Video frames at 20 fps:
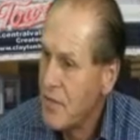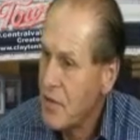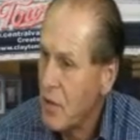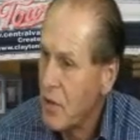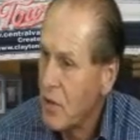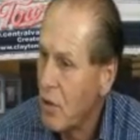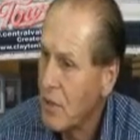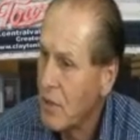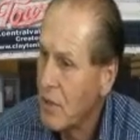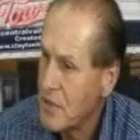
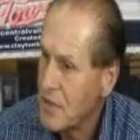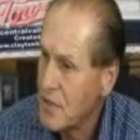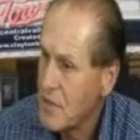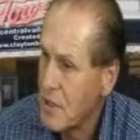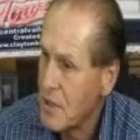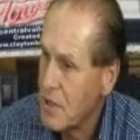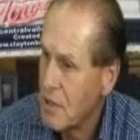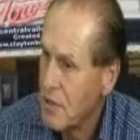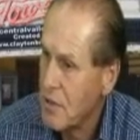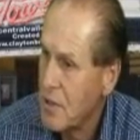after Homeland
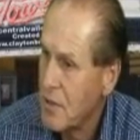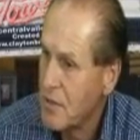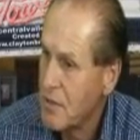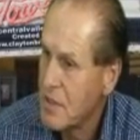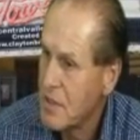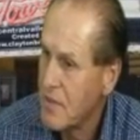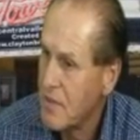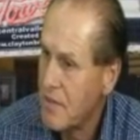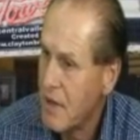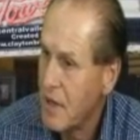Security
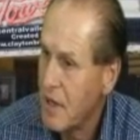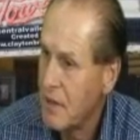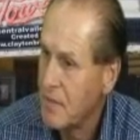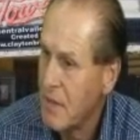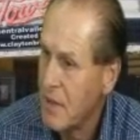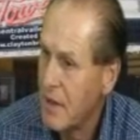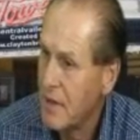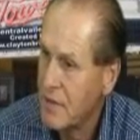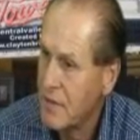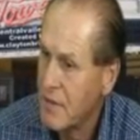was
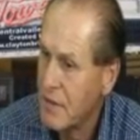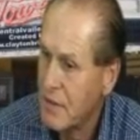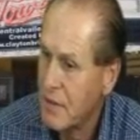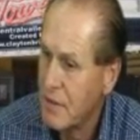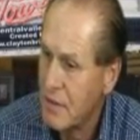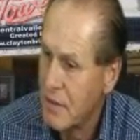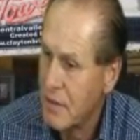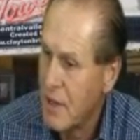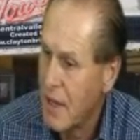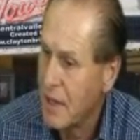developed
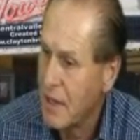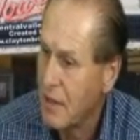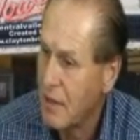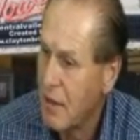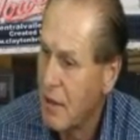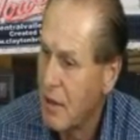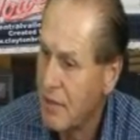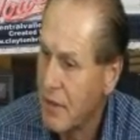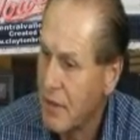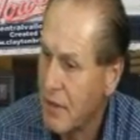after
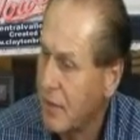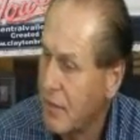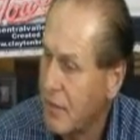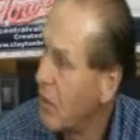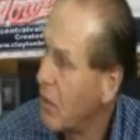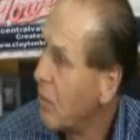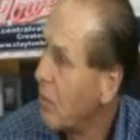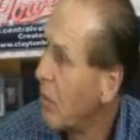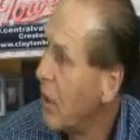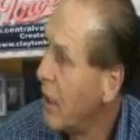9/11 of
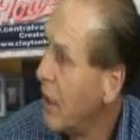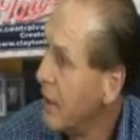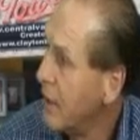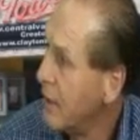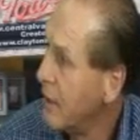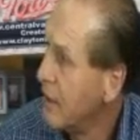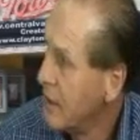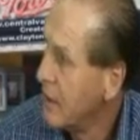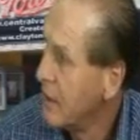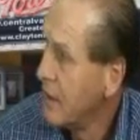
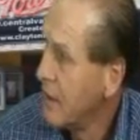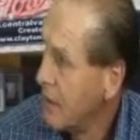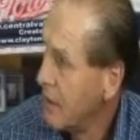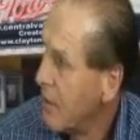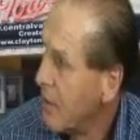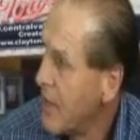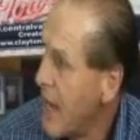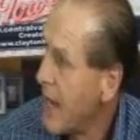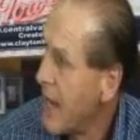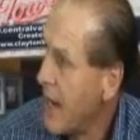'01,
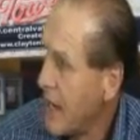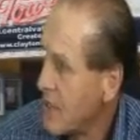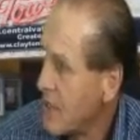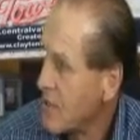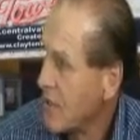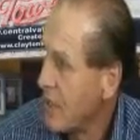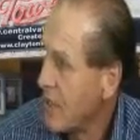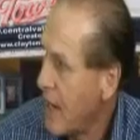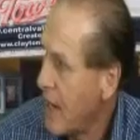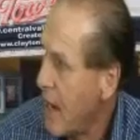when that
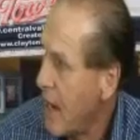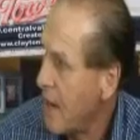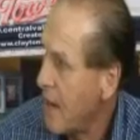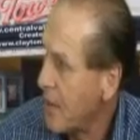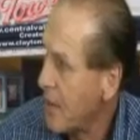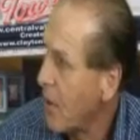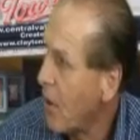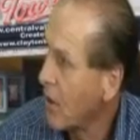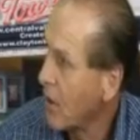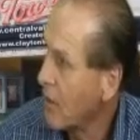actually
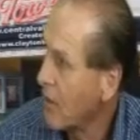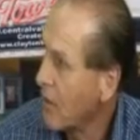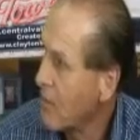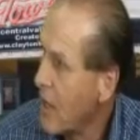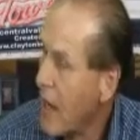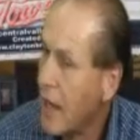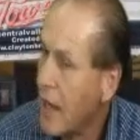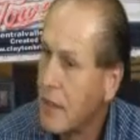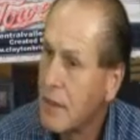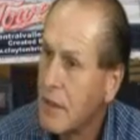happened, all of
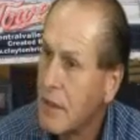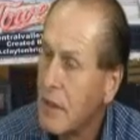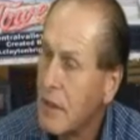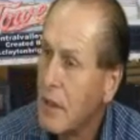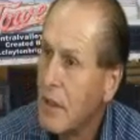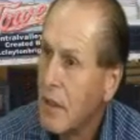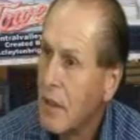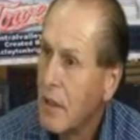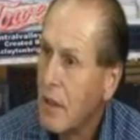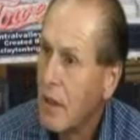that.
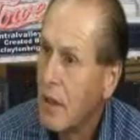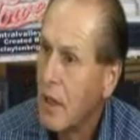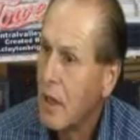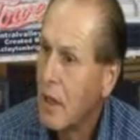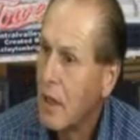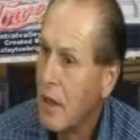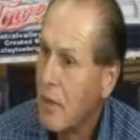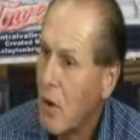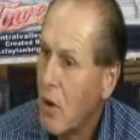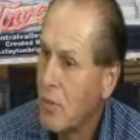
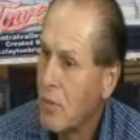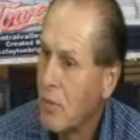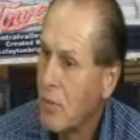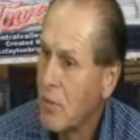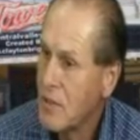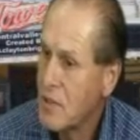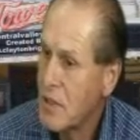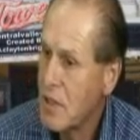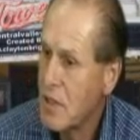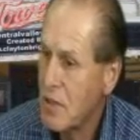
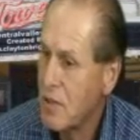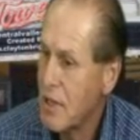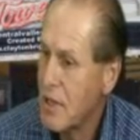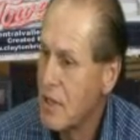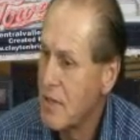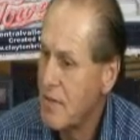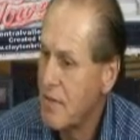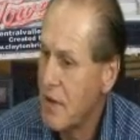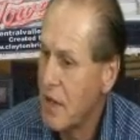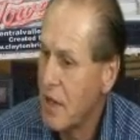Homeland
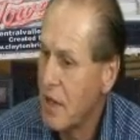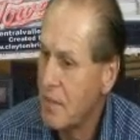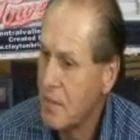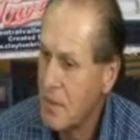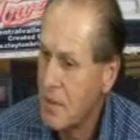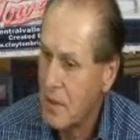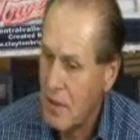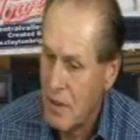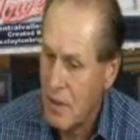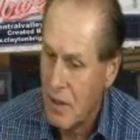Security
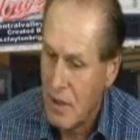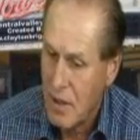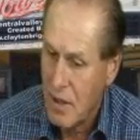developed